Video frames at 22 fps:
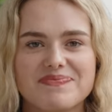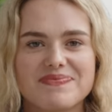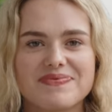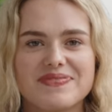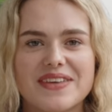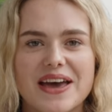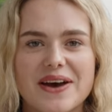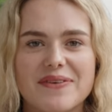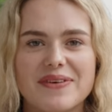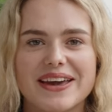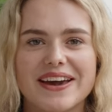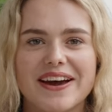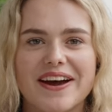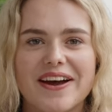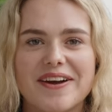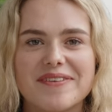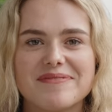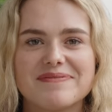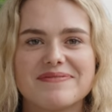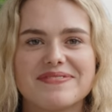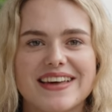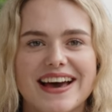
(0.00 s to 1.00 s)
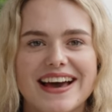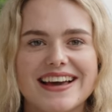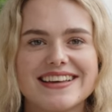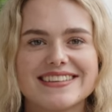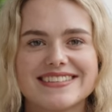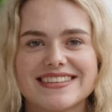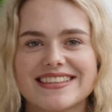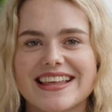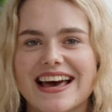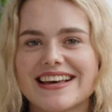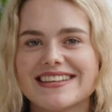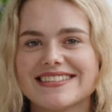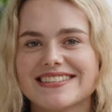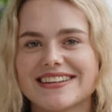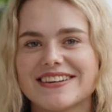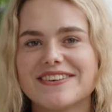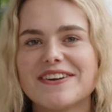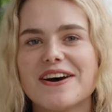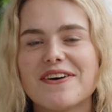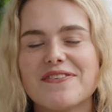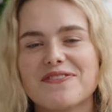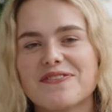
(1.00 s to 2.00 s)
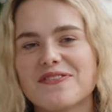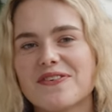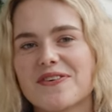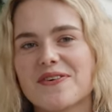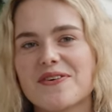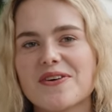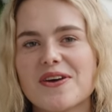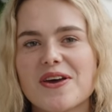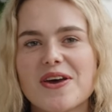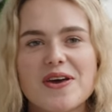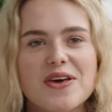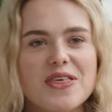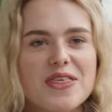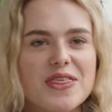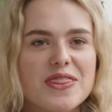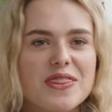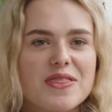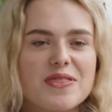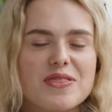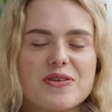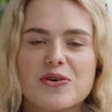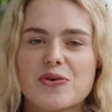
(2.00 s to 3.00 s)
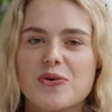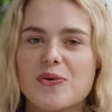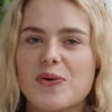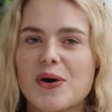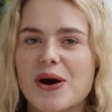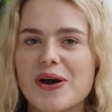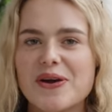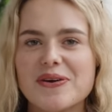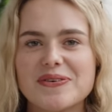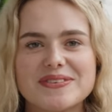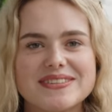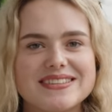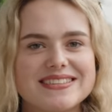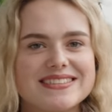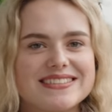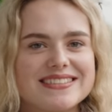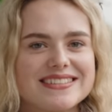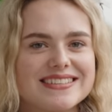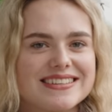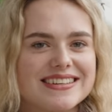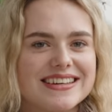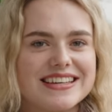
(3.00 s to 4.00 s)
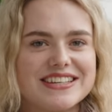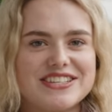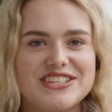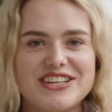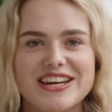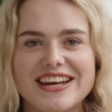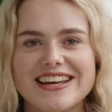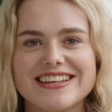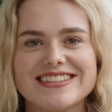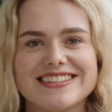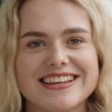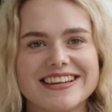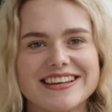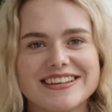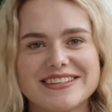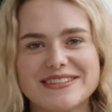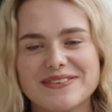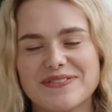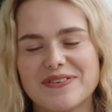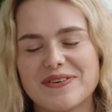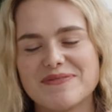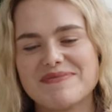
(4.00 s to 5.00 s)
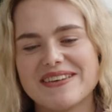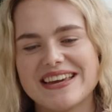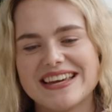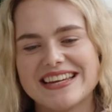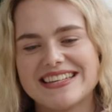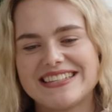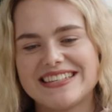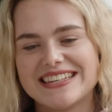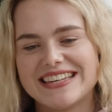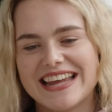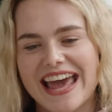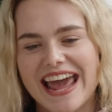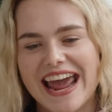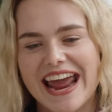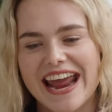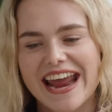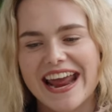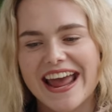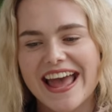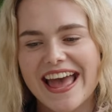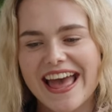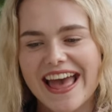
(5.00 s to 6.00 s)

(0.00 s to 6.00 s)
there we go. That is enough quotes and cheesiness from me today.